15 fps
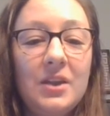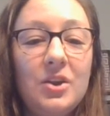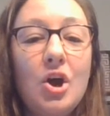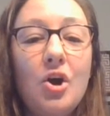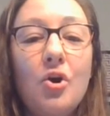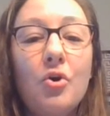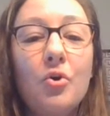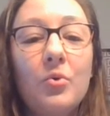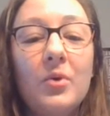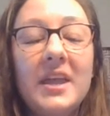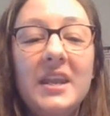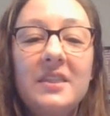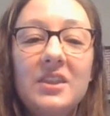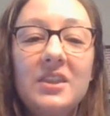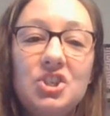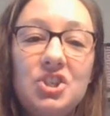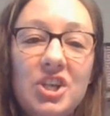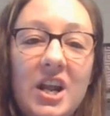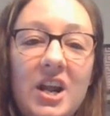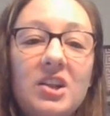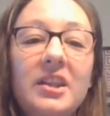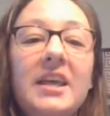No getting the
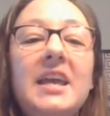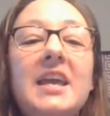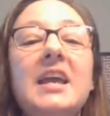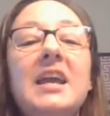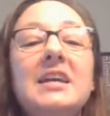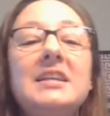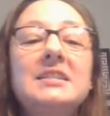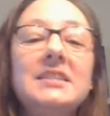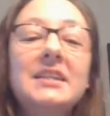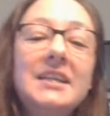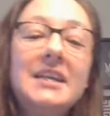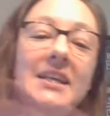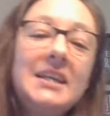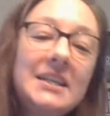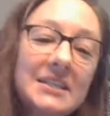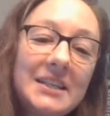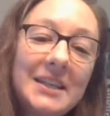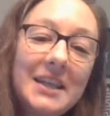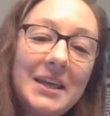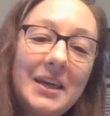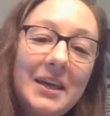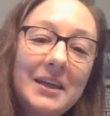share link and deleting
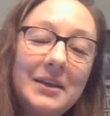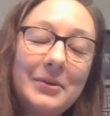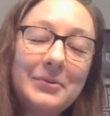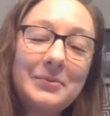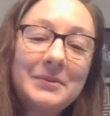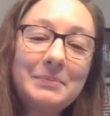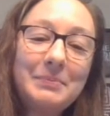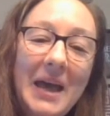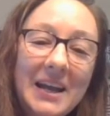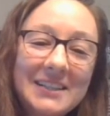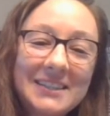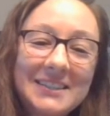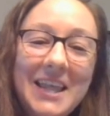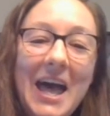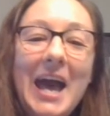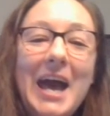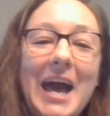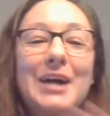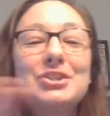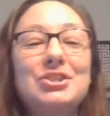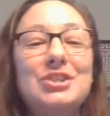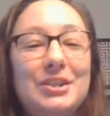to the
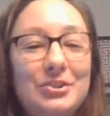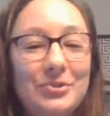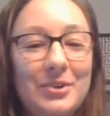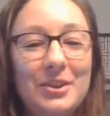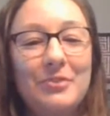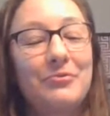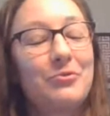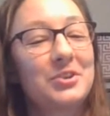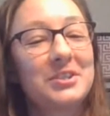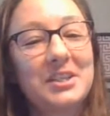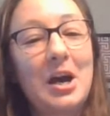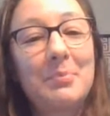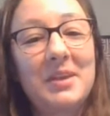backslash and doing the forced